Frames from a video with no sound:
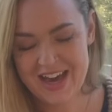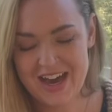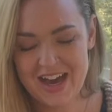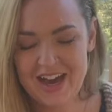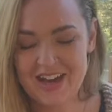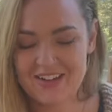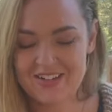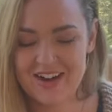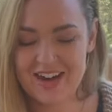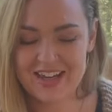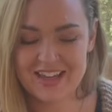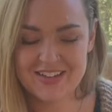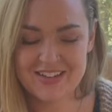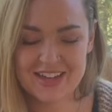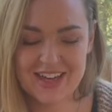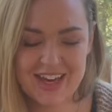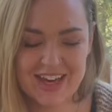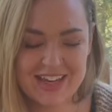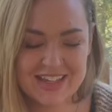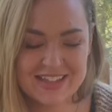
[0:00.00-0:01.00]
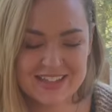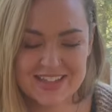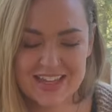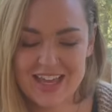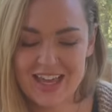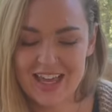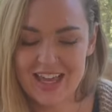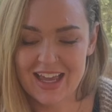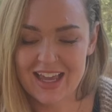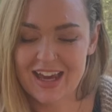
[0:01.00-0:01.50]
All right, you guys,
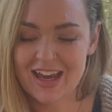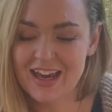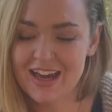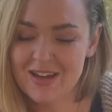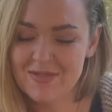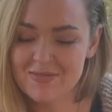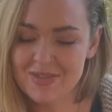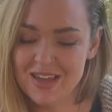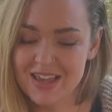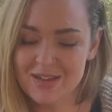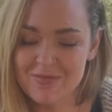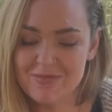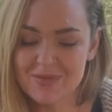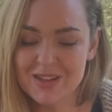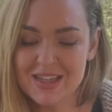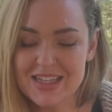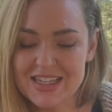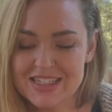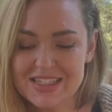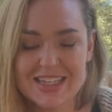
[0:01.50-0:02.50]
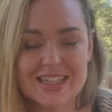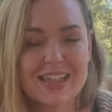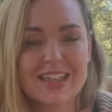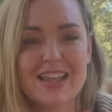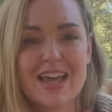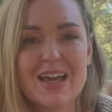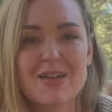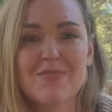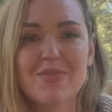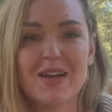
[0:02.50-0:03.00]
please hit the
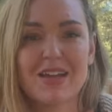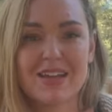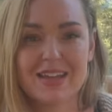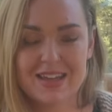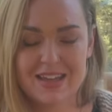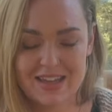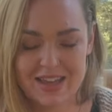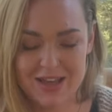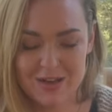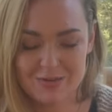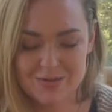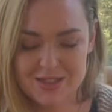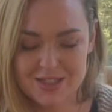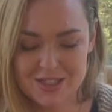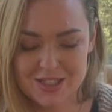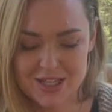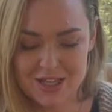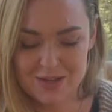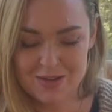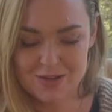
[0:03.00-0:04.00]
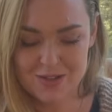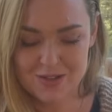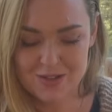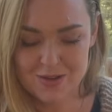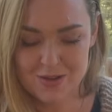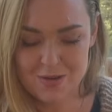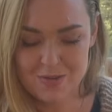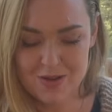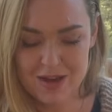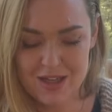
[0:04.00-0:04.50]
like button. It helps the channel
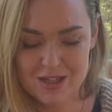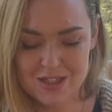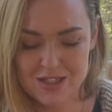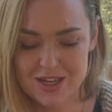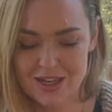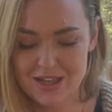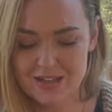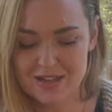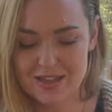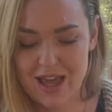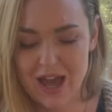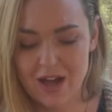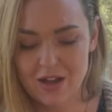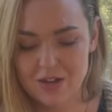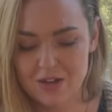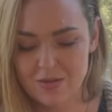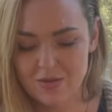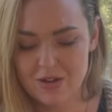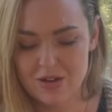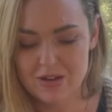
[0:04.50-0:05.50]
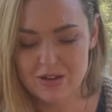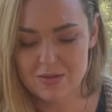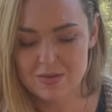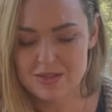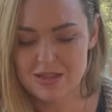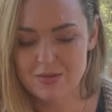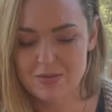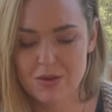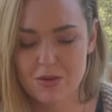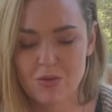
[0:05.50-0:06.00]
so much, and the
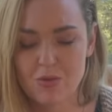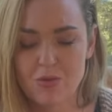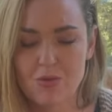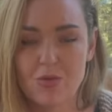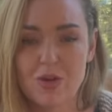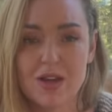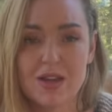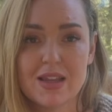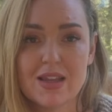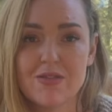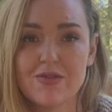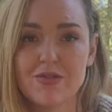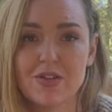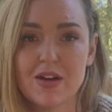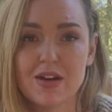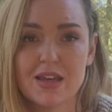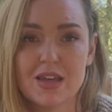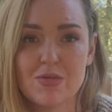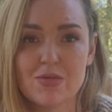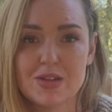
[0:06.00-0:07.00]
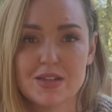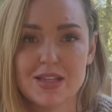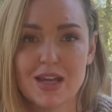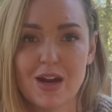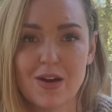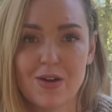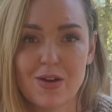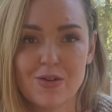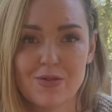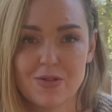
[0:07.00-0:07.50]
algorithms have been really funky with
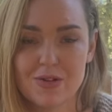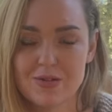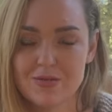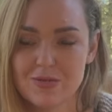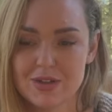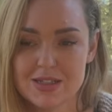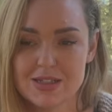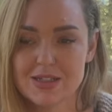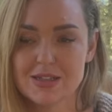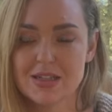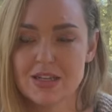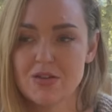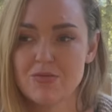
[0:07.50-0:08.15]
tarot recently.